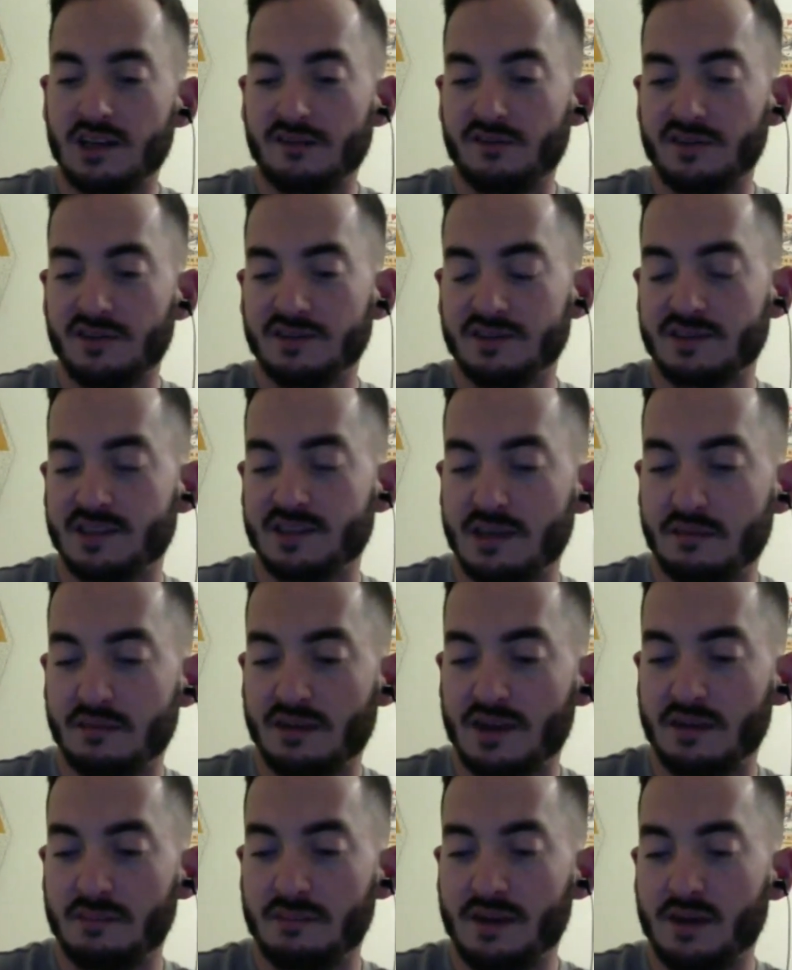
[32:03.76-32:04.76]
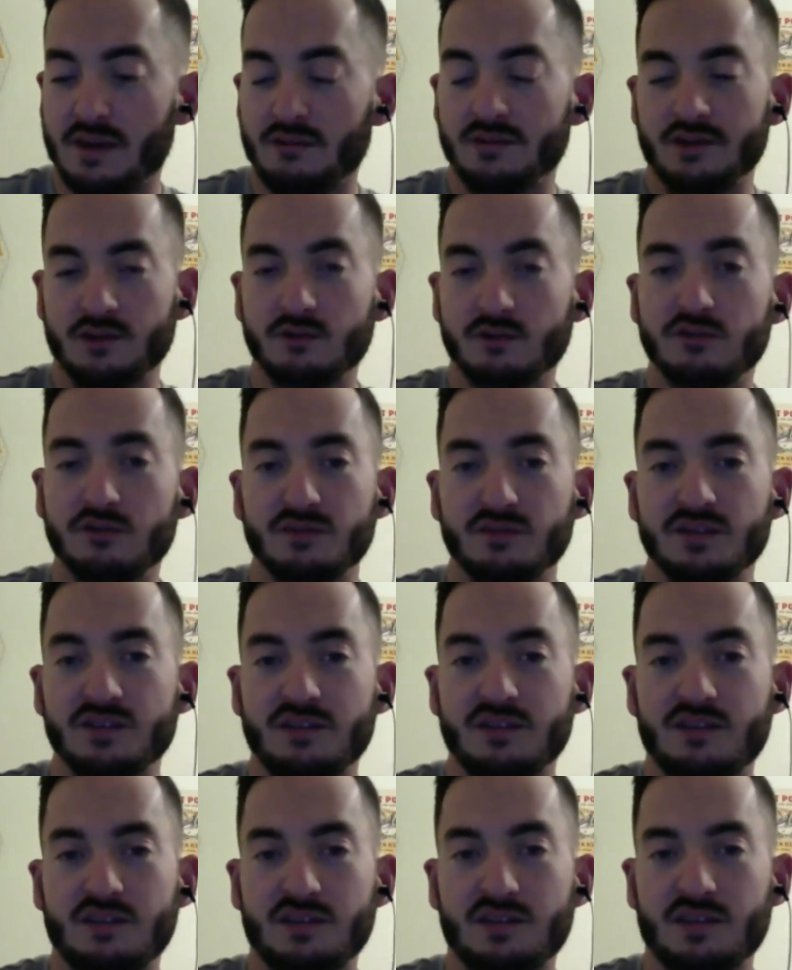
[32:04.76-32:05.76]
has the same kind of power as Usman,
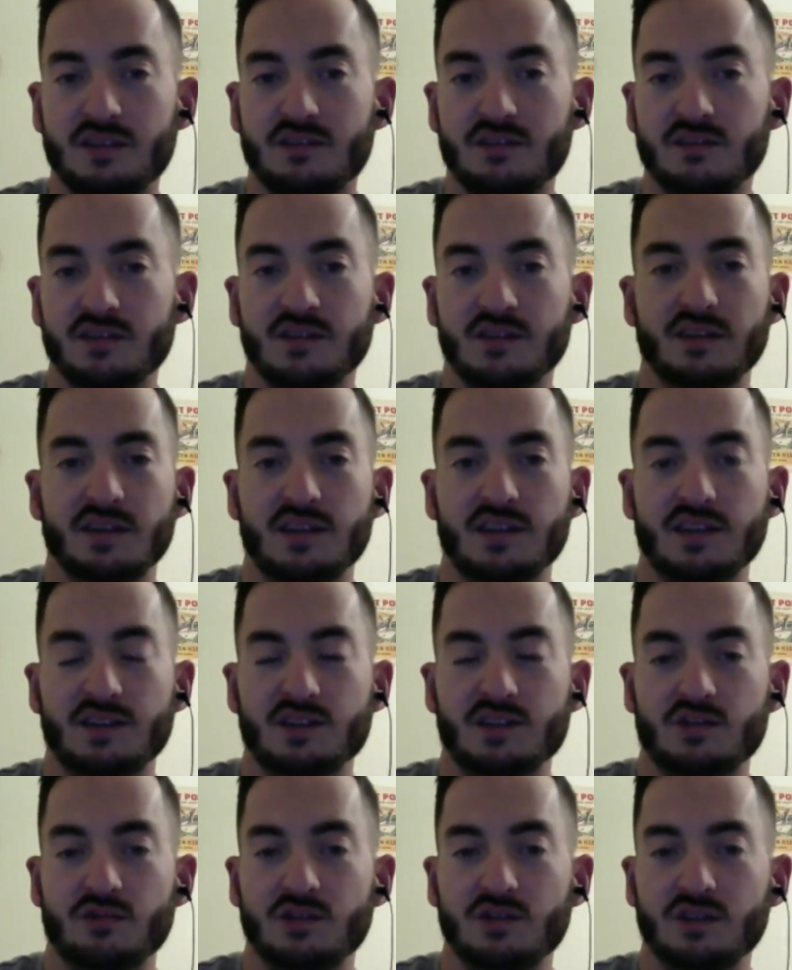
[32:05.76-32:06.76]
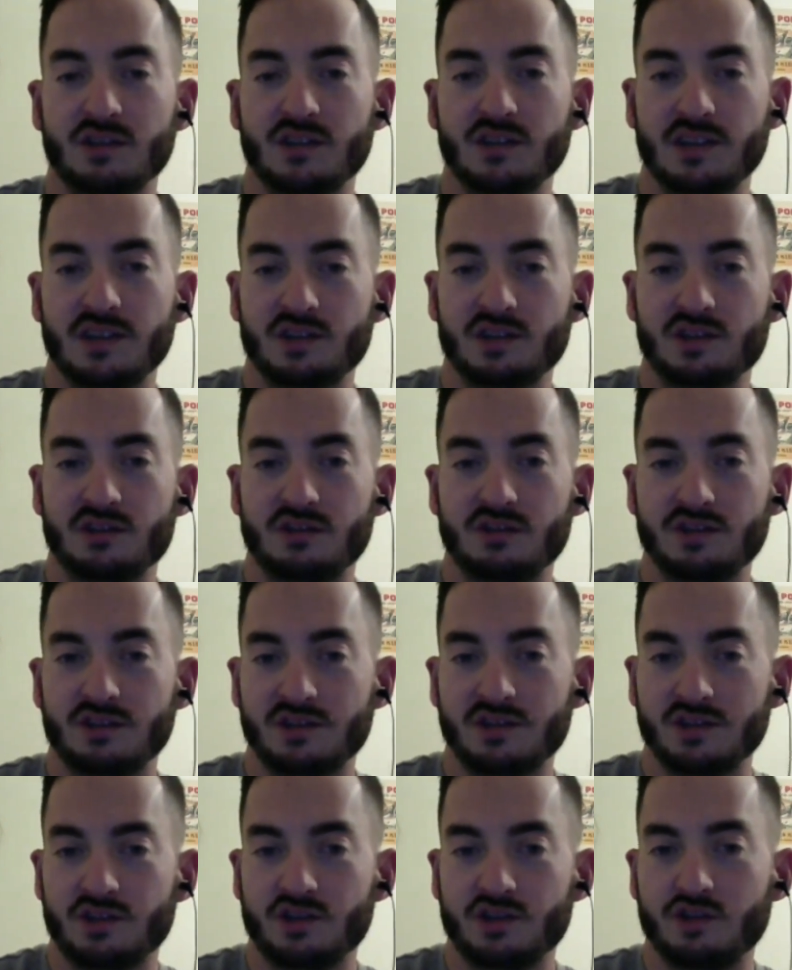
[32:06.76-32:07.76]
and like that's in like just a
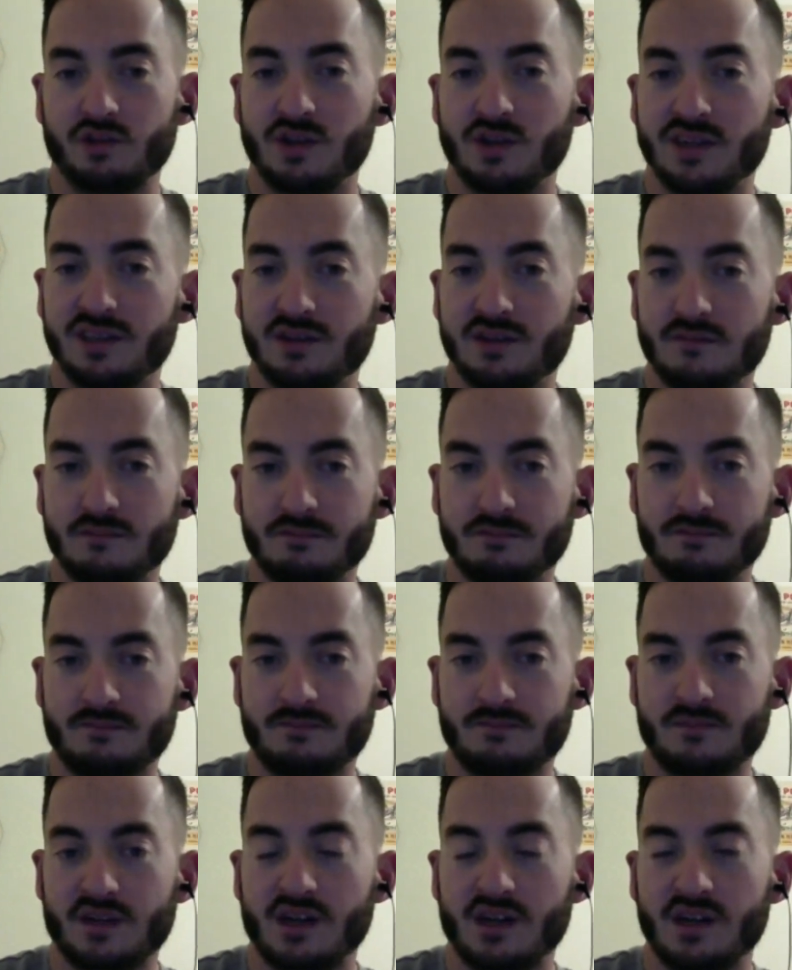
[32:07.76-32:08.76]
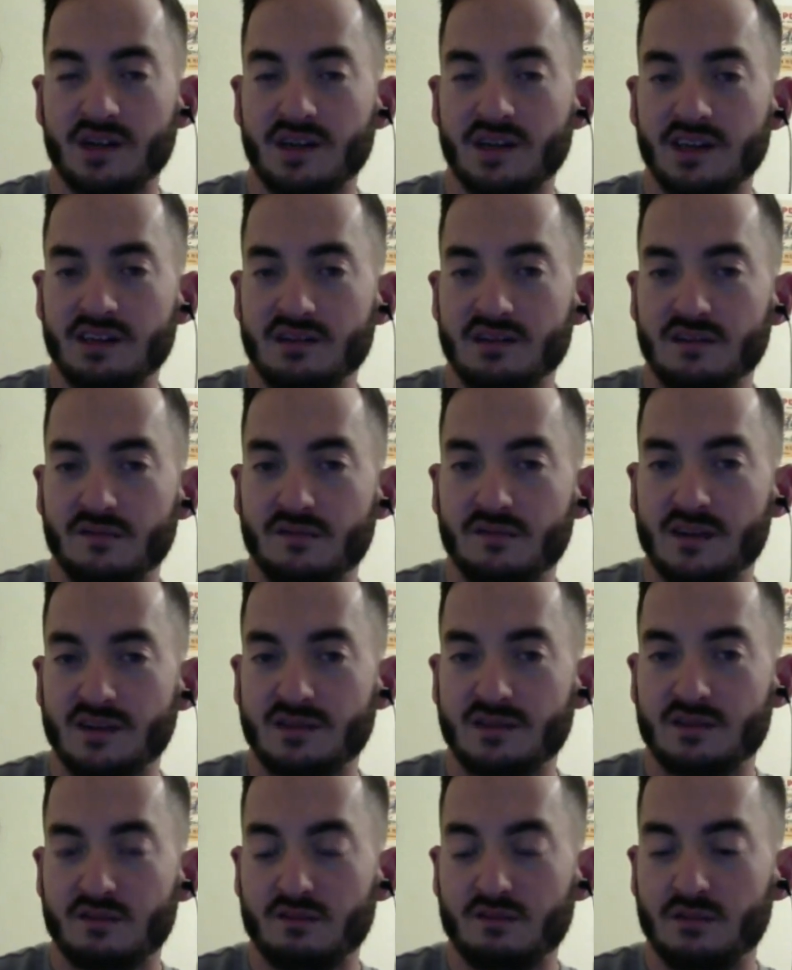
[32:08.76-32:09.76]
straight kind of against the
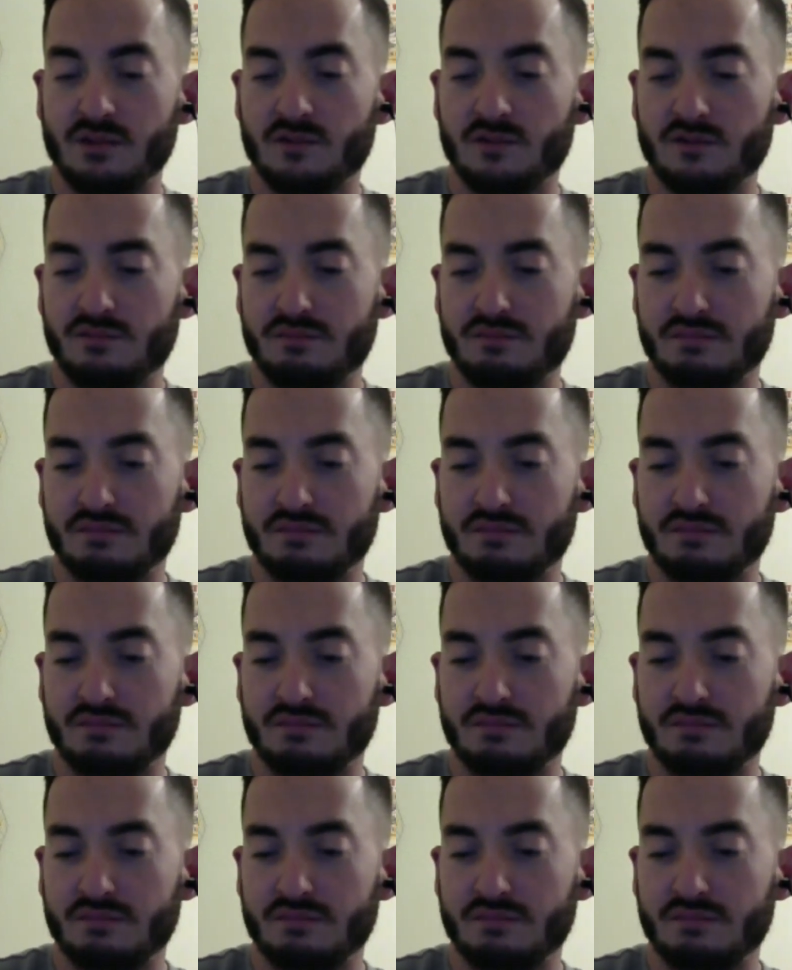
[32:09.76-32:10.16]
fence throw.